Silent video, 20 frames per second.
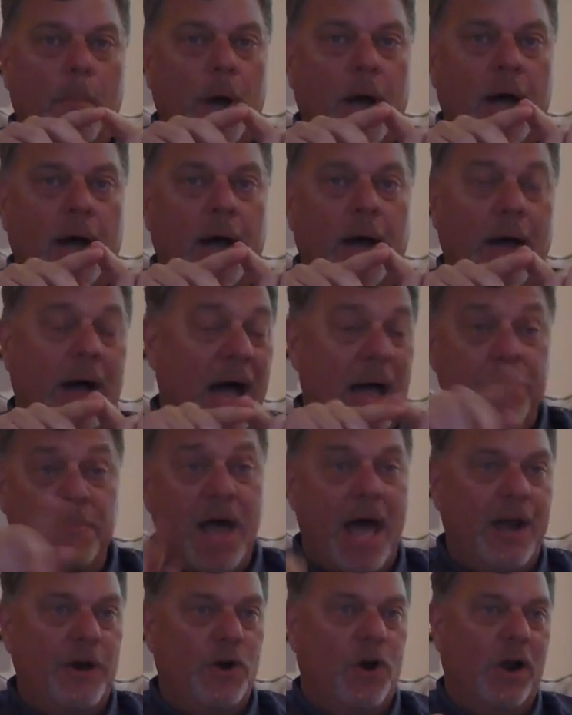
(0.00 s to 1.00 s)
I'm
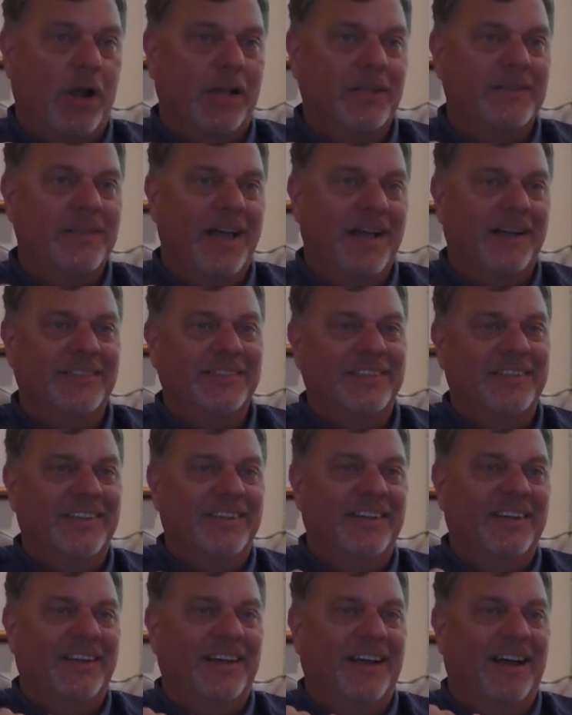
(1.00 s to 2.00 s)
not an architect.
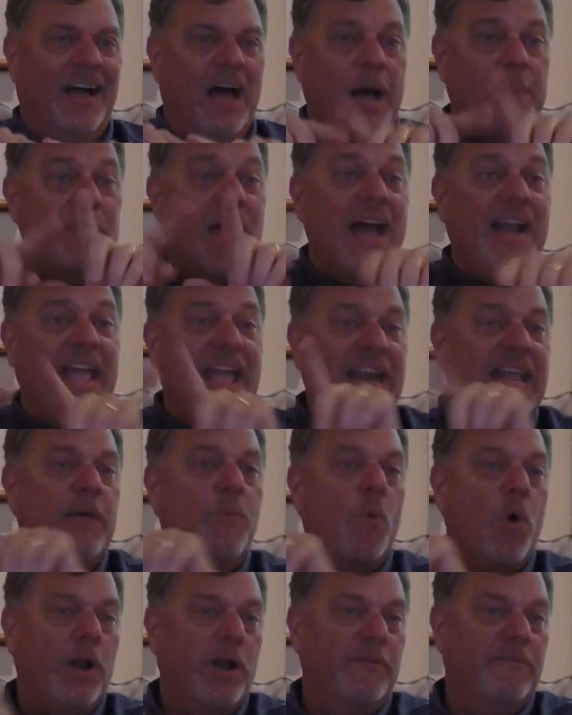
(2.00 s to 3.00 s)
I'm not any
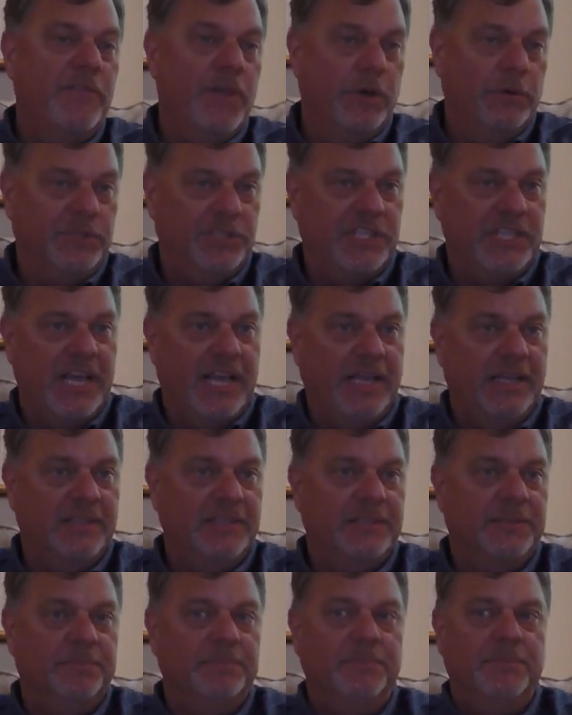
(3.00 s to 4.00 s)
one of those
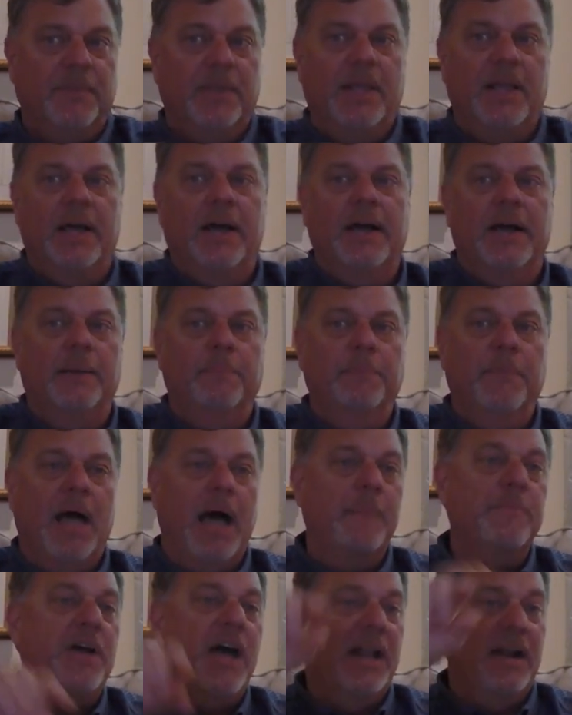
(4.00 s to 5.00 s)
things.
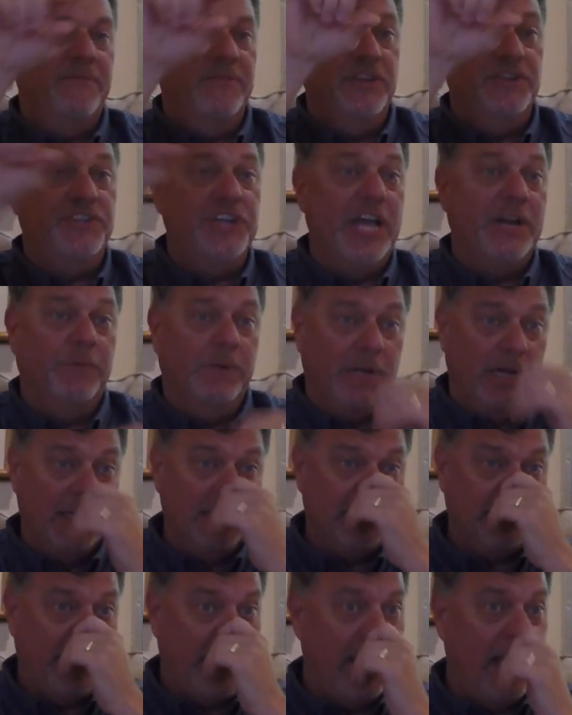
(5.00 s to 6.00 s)
I'm kind of the
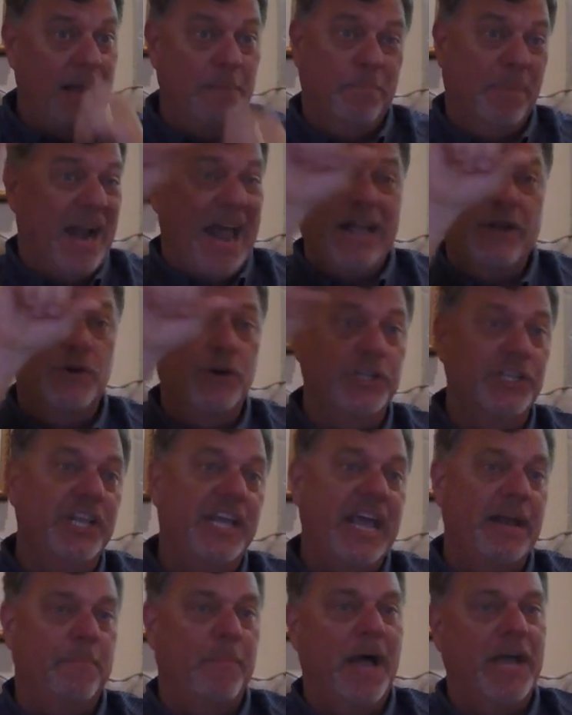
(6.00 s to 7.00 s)
generalist, but I couldn't
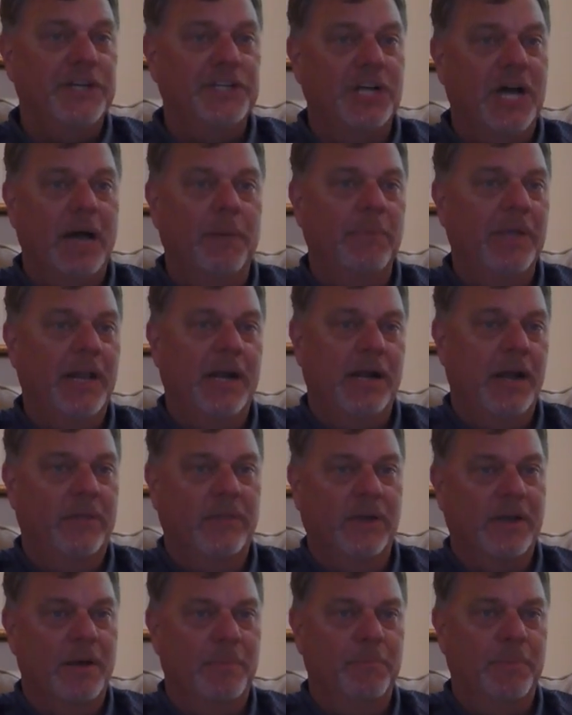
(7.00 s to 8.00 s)
get my job in
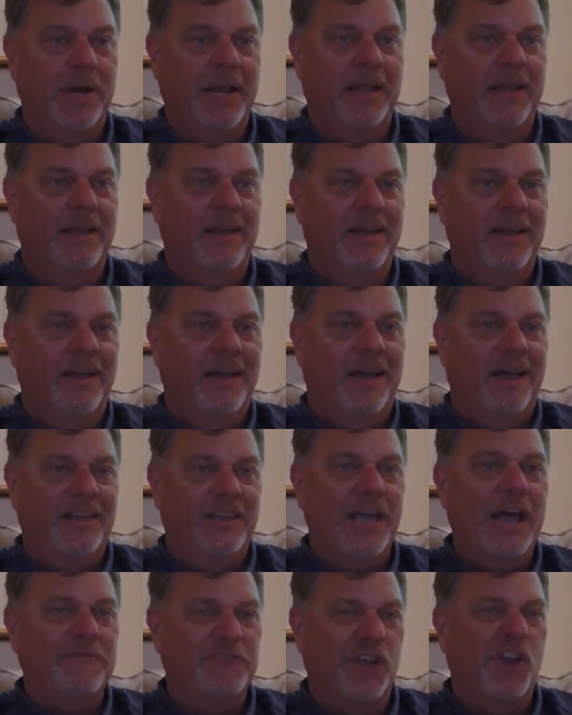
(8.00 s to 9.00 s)
another company.
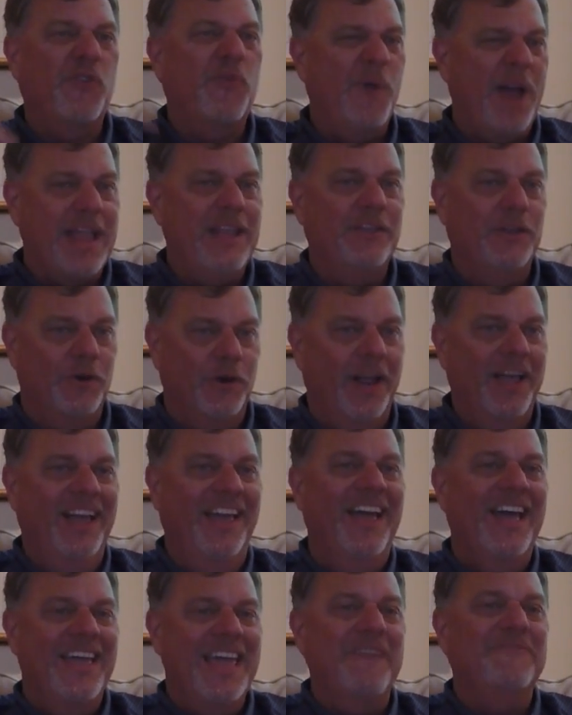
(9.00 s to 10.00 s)
You have to create you
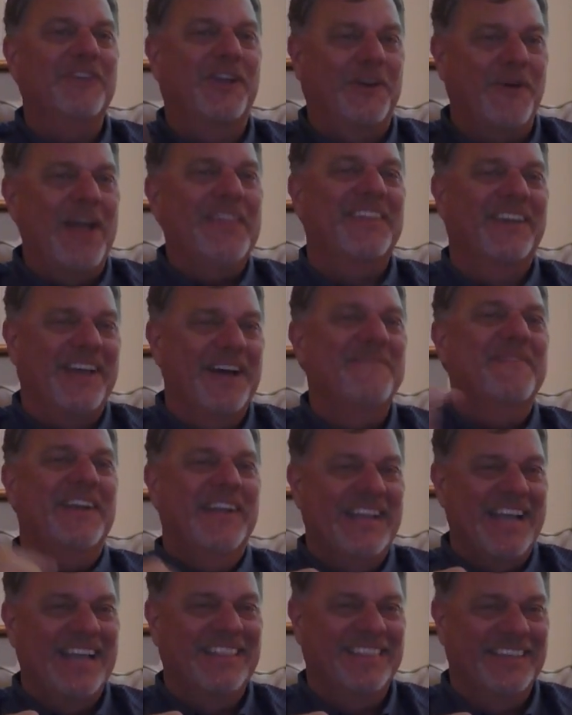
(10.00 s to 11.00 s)
have to create the company
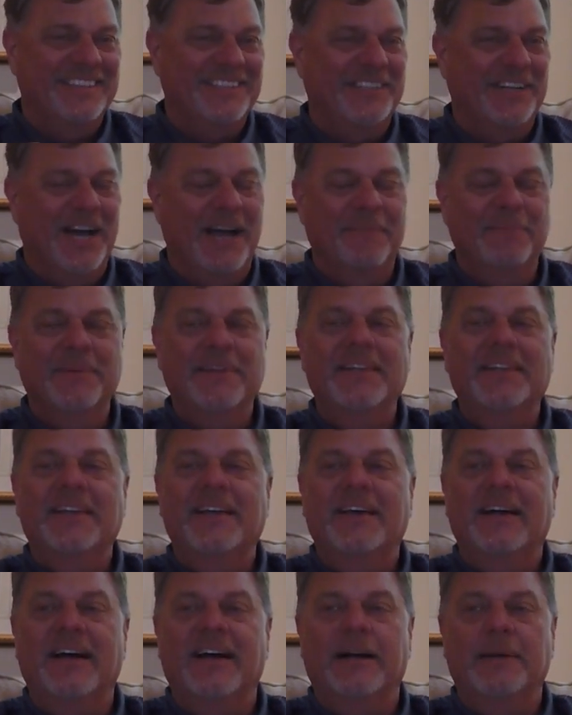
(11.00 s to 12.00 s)
to get this job.
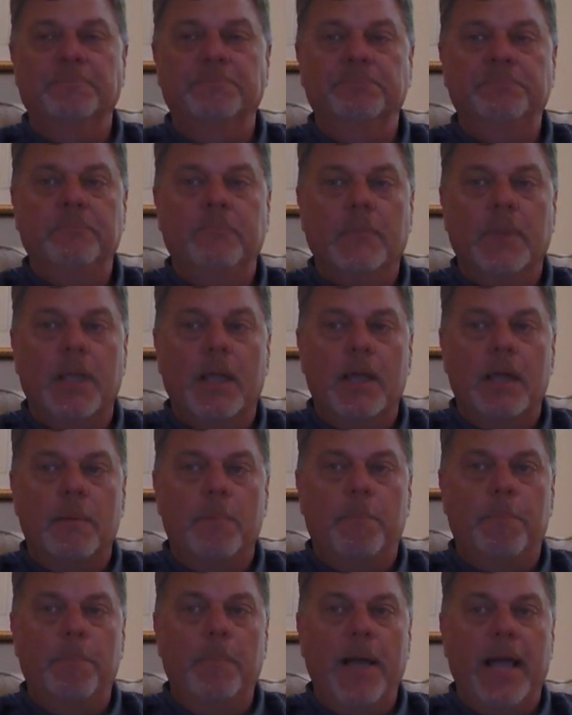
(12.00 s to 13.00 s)

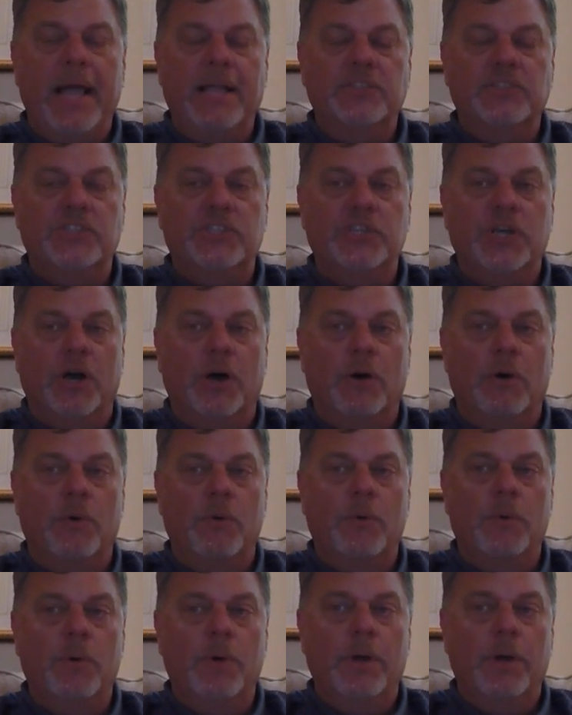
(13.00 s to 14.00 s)
And
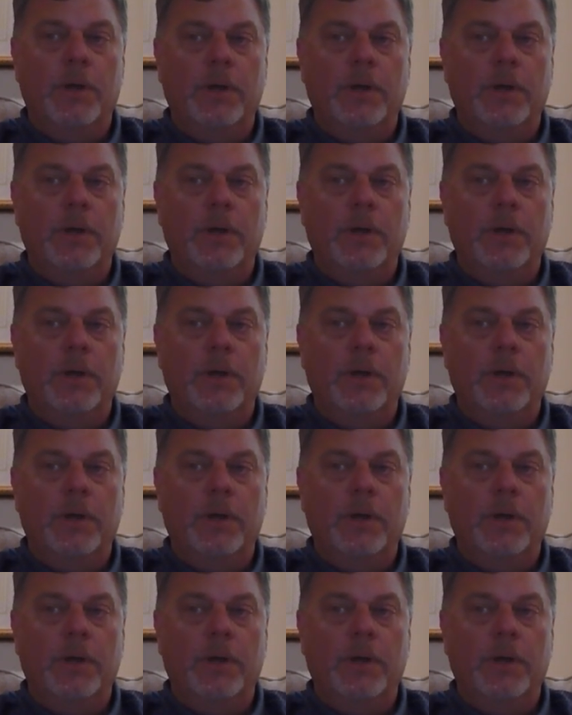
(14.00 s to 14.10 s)
so